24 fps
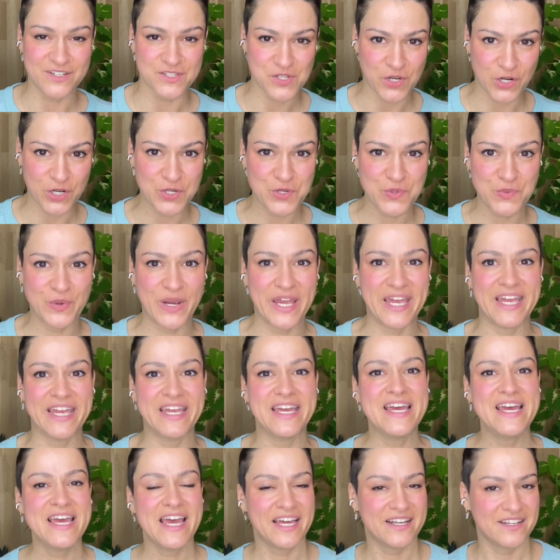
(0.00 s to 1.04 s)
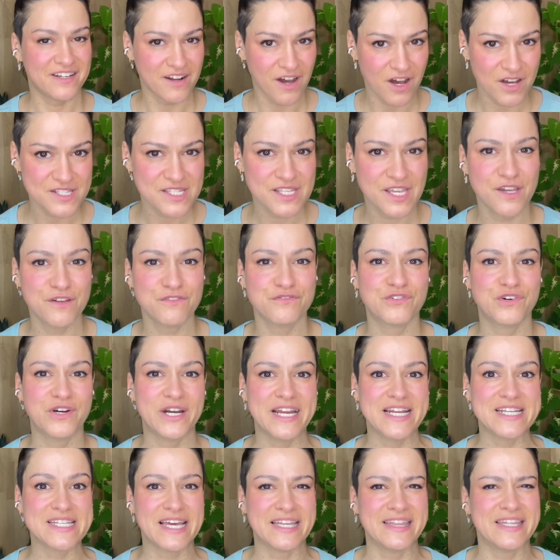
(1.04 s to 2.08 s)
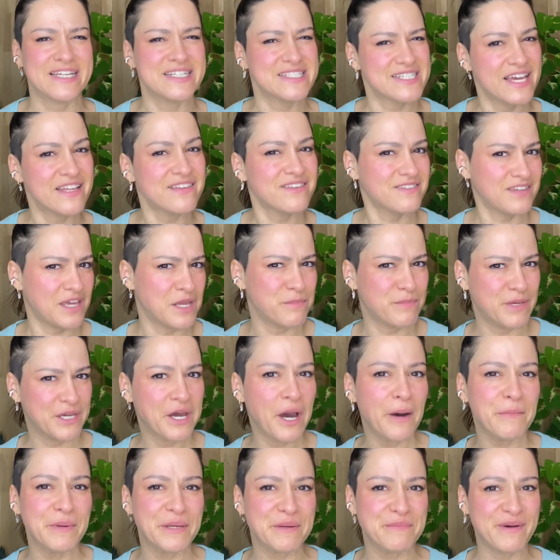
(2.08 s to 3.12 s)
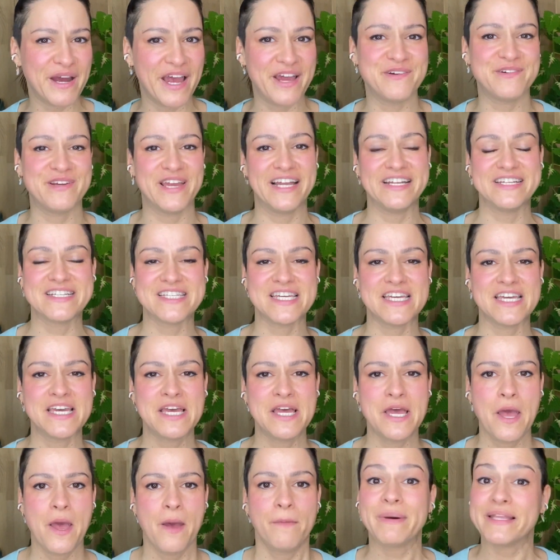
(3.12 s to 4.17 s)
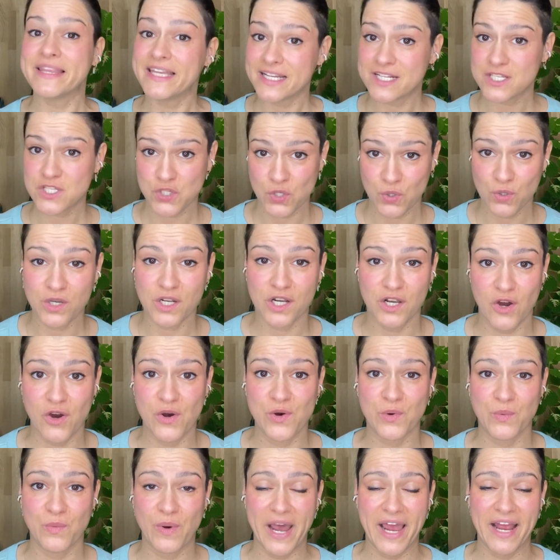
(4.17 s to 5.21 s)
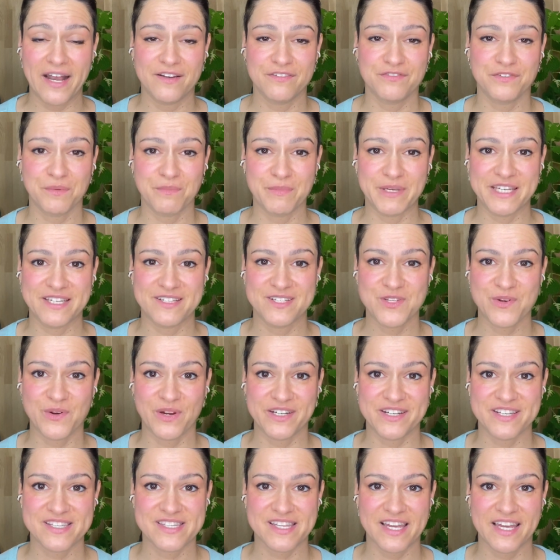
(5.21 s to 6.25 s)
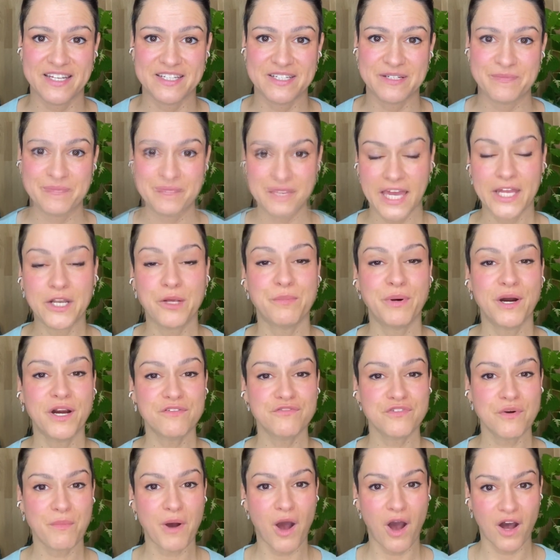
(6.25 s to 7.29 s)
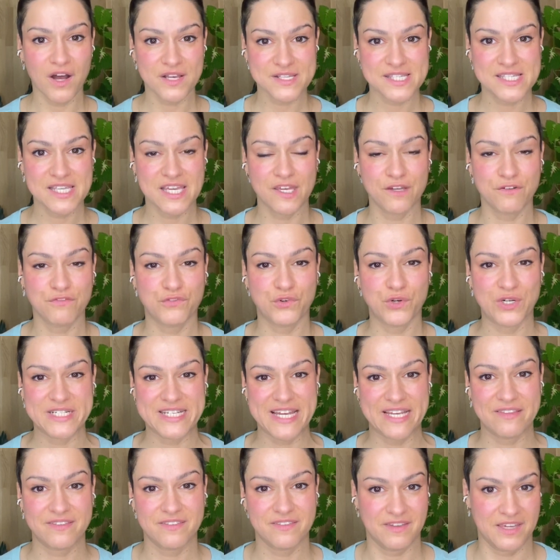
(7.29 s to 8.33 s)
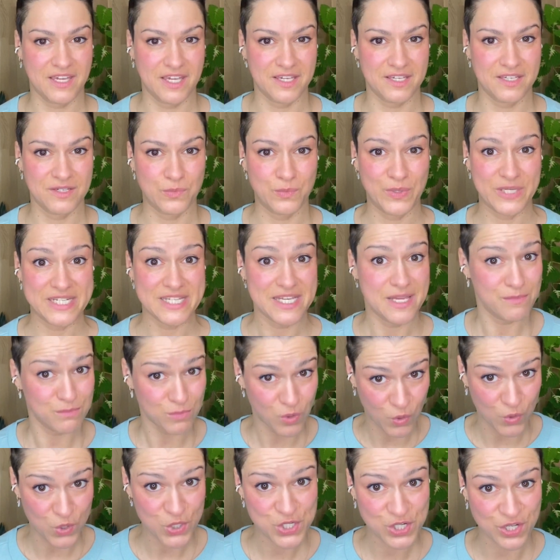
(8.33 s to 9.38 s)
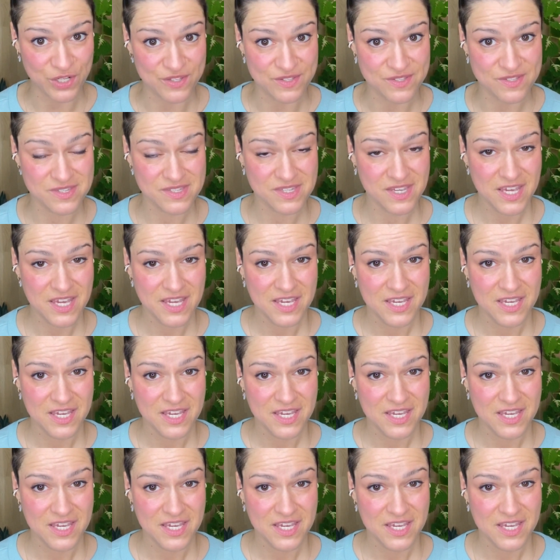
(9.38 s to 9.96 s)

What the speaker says: a certain way and then asking for it, and then that thing becoming my reality, but that took a long while for me to understand. And apart from asking for that thing with emotions